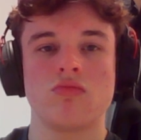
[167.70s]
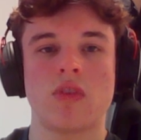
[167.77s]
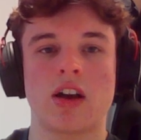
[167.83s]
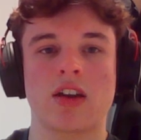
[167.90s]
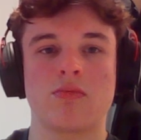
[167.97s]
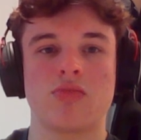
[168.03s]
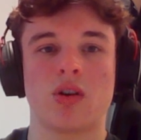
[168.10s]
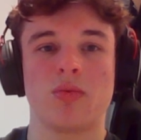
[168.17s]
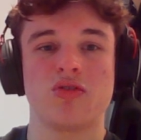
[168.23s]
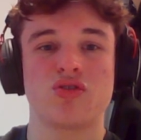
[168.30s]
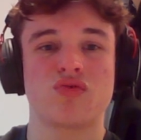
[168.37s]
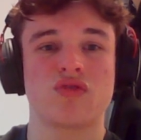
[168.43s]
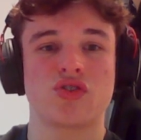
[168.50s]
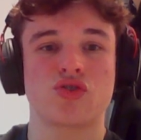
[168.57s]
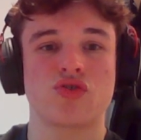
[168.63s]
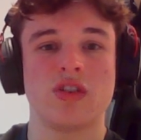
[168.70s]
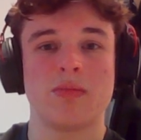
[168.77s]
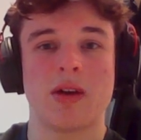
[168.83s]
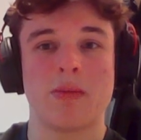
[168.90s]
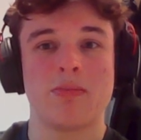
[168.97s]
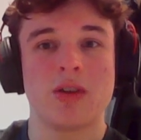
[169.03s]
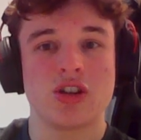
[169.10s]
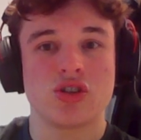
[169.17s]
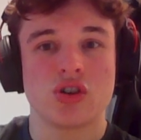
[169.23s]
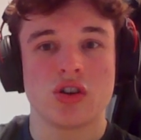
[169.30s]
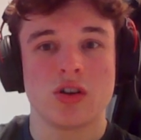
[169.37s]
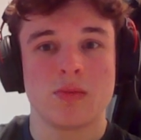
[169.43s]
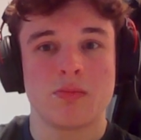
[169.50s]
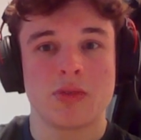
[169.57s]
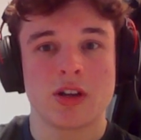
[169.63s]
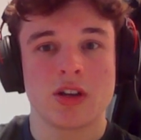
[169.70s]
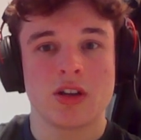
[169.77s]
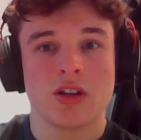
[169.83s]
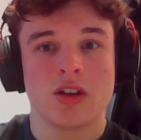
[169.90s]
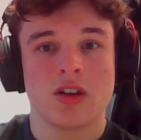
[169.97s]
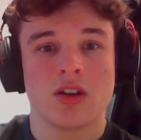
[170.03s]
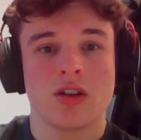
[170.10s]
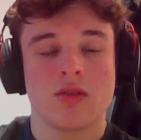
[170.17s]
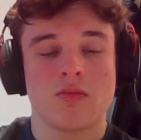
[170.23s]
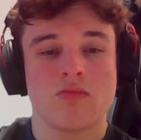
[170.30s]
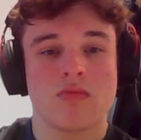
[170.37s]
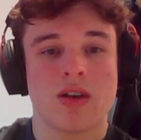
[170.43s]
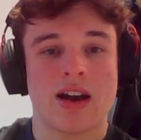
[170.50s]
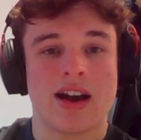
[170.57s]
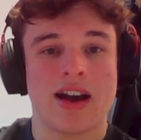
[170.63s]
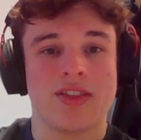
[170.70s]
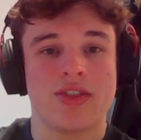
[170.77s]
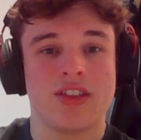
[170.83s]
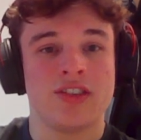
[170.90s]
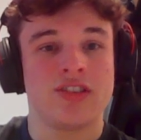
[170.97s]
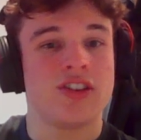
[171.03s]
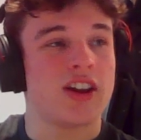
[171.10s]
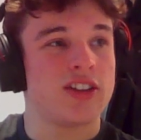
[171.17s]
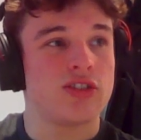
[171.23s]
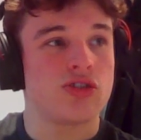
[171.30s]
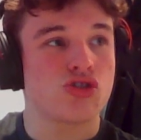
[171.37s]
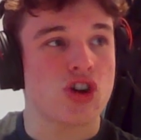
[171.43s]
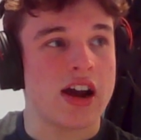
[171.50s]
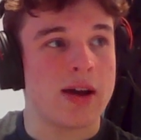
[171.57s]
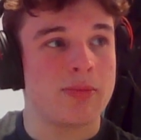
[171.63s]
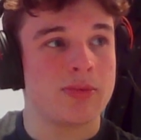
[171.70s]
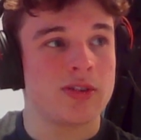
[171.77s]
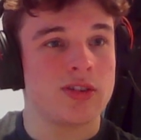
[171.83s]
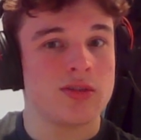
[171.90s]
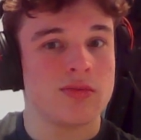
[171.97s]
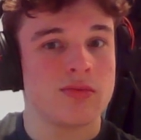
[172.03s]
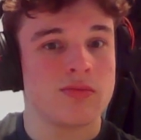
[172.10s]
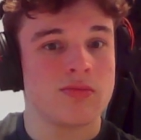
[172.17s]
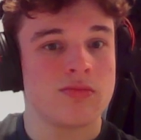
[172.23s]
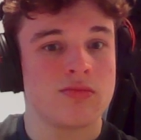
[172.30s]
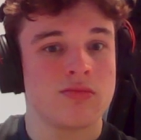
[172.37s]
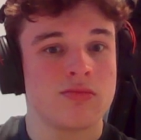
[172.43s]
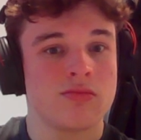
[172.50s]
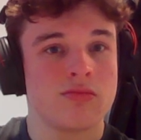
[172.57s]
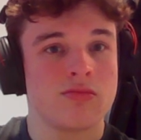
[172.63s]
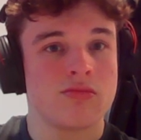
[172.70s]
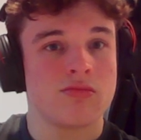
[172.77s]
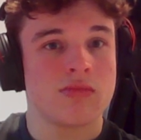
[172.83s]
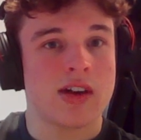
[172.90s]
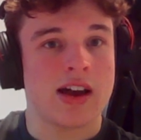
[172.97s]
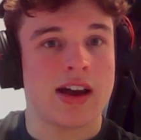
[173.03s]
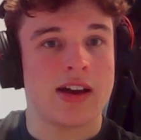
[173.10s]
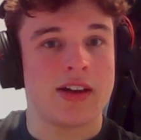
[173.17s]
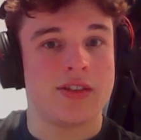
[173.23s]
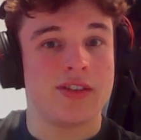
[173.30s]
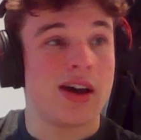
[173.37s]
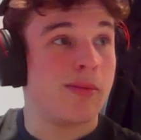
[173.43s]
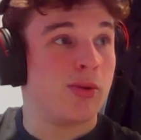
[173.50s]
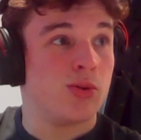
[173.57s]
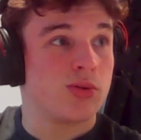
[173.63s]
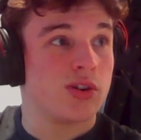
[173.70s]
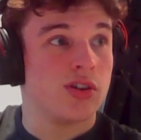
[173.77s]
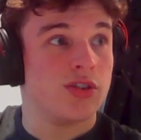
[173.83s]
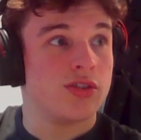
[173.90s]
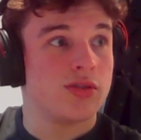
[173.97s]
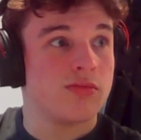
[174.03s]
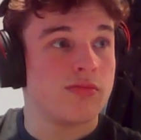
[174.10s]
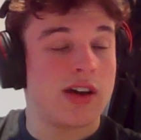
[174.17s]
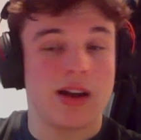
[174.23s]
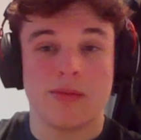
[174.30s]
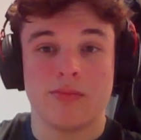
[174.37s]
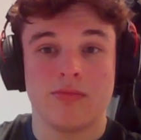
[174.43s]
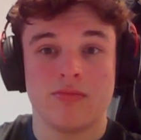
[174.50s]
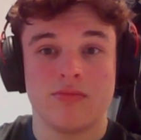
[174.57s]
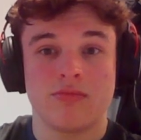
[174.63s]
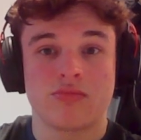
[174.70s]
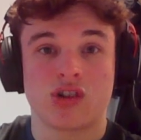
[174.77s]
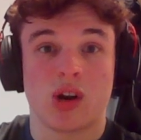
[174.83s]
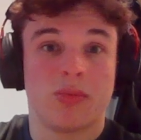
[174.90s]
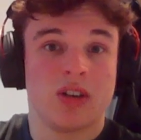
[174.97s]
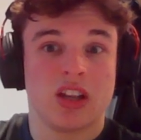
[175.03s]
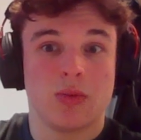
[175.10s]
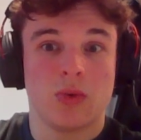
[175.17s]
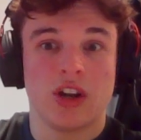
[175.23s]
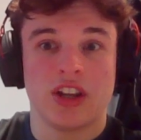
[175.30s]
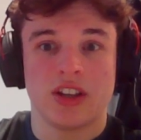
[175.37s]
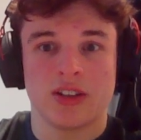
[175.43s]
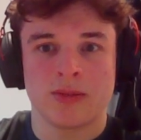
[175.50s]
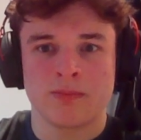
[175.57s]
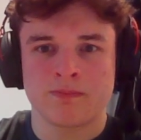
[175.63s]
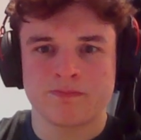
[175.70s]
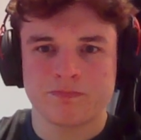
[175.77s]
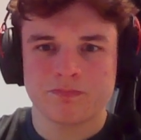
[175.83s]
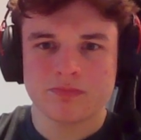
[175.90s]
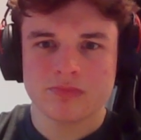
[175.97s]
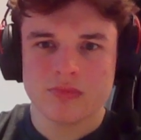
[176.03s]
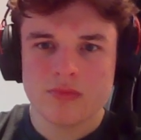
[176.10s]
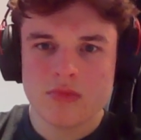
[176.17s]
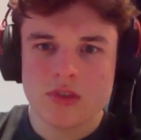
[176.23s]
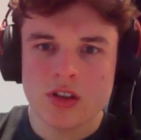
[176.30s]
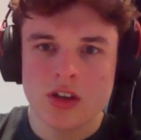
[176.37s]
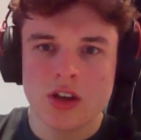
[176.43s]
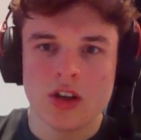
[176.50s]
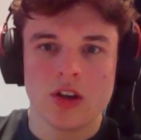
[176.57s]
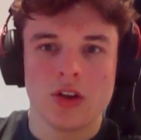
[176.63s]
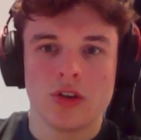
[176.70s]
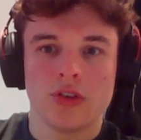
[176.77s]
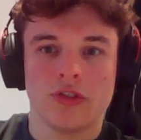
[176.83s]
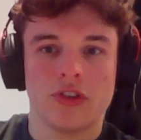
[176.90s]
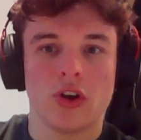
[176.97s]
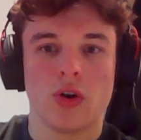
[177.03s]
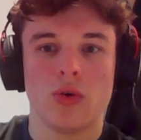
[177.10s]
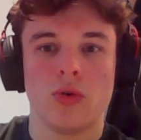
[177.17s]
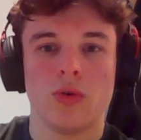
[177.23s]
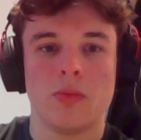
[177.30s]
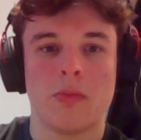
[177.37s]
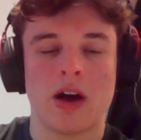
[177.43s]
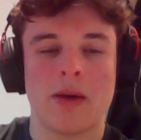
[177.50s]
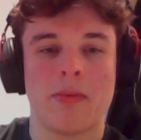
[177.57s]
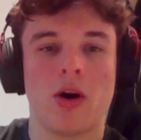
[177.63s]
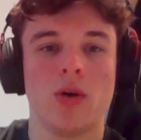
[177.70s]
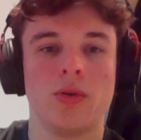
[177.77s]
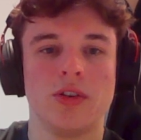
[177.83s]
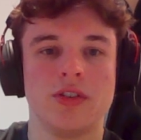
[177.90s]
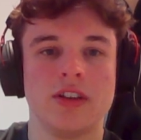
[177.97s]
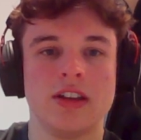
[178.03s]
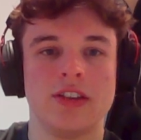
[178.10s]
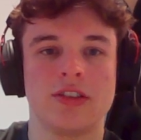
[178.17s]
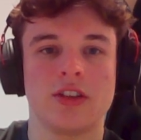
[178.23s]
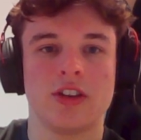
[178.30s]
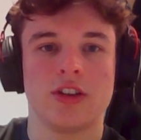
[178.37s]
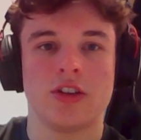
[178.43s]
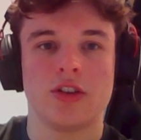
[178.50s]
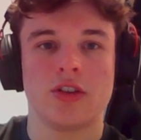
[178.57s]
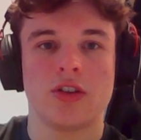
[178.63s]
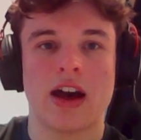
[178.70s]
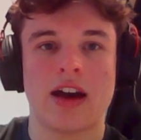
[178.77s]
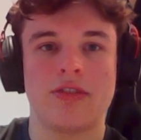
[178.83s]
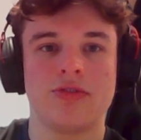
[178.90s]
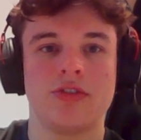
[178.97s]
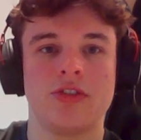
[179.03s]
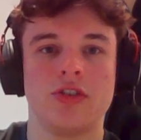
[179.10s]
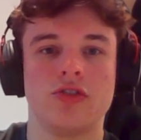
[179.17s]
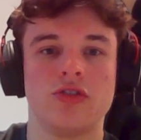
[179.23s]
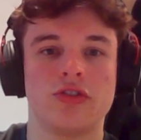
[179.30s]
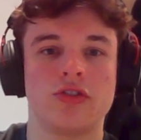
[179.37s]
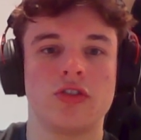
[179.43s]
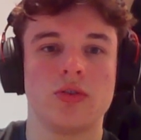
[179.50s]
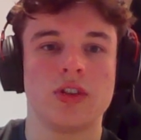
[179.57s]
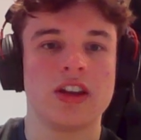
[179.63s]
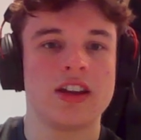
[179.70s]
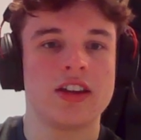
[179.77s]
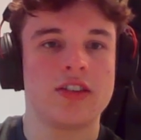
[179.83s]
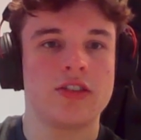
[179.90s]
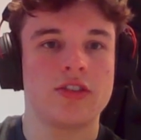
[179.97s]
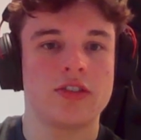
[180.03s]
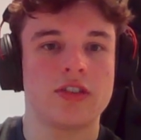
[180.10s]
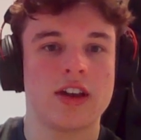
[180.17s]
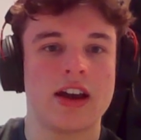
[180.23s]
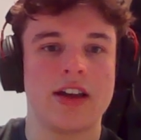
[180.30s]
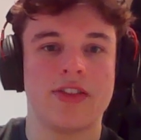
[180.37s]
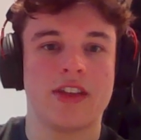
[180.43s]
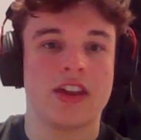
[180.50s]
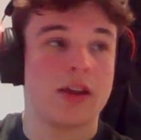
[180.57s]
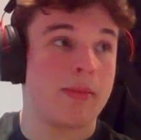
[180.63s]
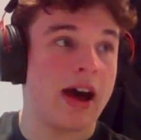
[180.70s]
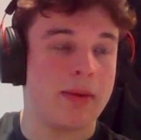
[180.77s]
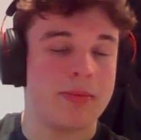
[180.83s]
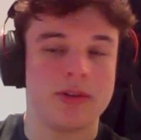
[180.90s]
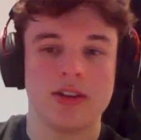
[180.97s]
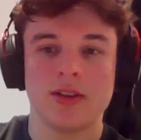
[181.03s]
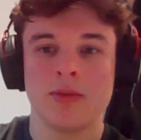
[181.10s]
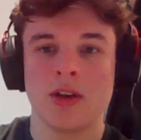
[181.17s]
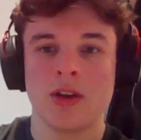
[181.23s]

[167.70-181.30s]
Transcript: I can probably just retreat my bishop, and this knight's trapped, and I'm all good. I'm probably winning. So my opponent is going to have to just do this, and then I'm happy.